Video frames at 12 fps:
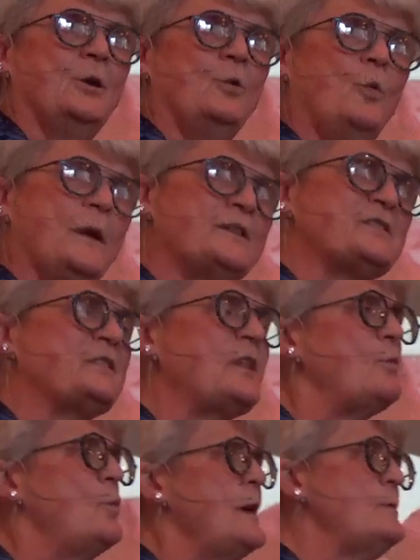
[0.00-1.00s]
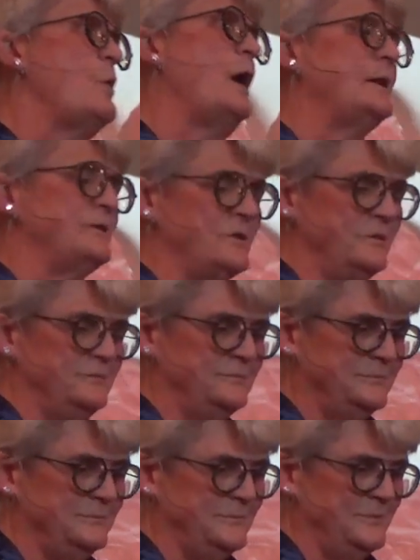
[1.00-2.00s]
What is it that we want
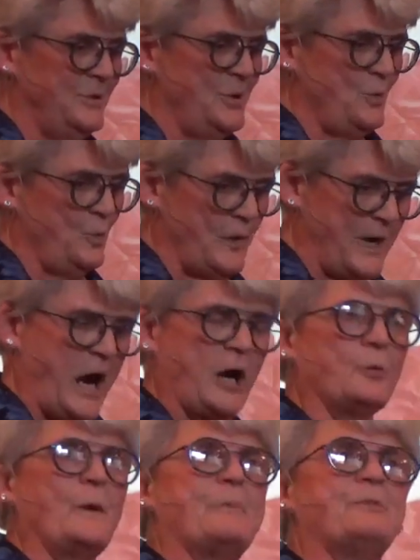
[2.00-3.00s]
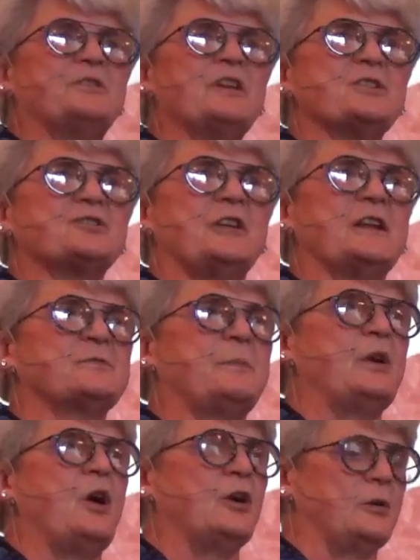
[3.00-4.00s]
when our reputation has
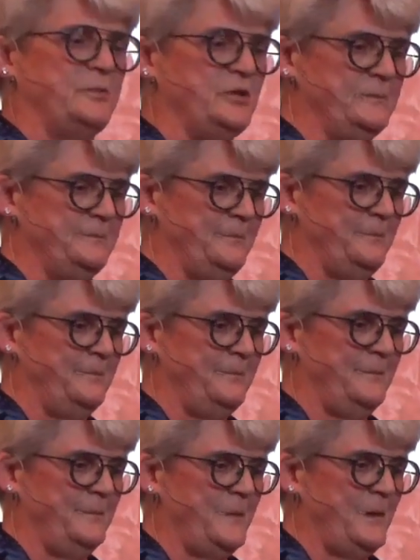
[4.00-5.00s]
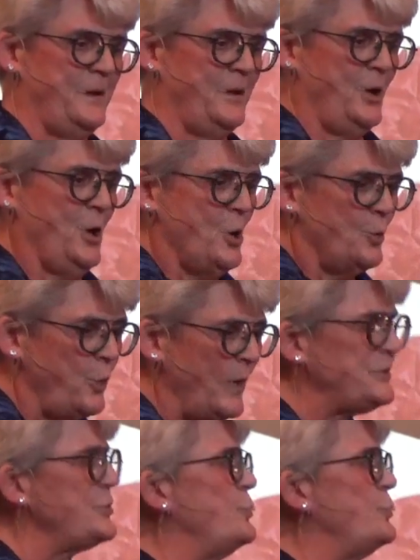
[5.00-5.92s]
been harmed? What do